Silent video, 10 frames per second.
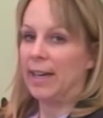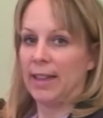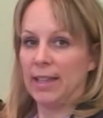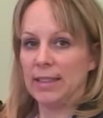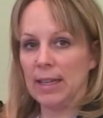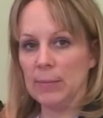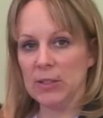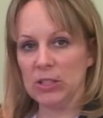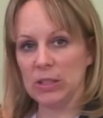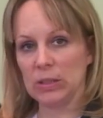And this time,
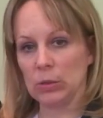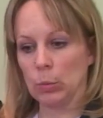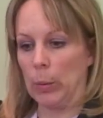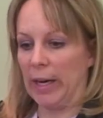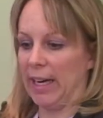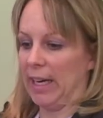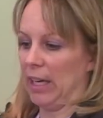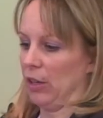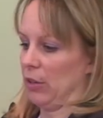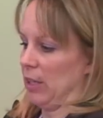let's just
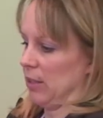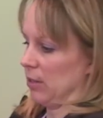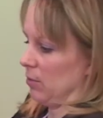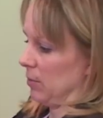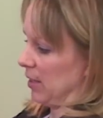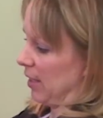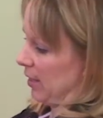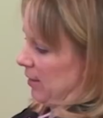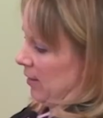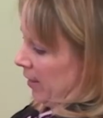sway your knees from
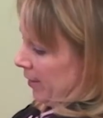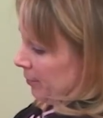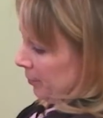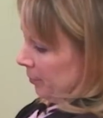side to side.